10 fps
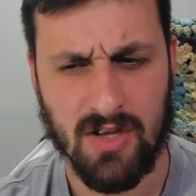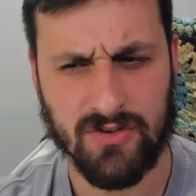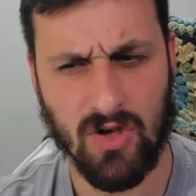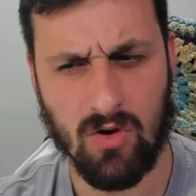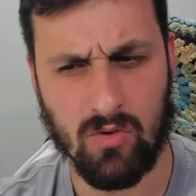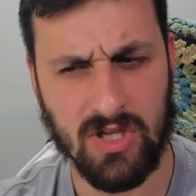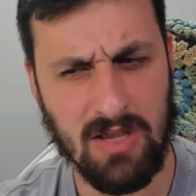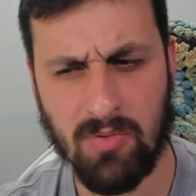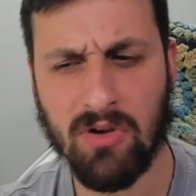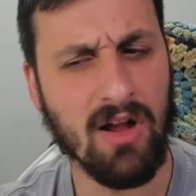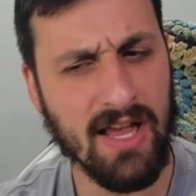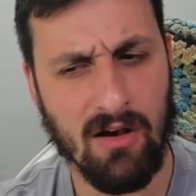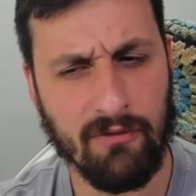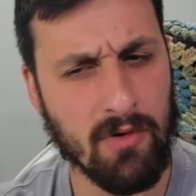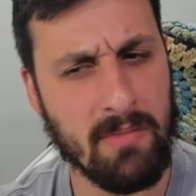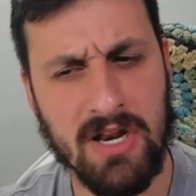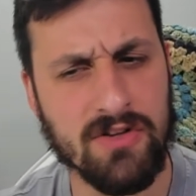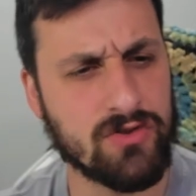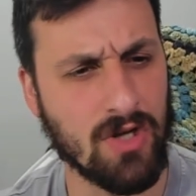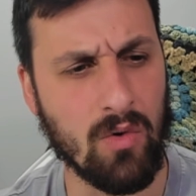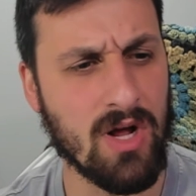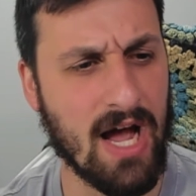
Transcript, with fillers: So keep your eye out for Minnesota.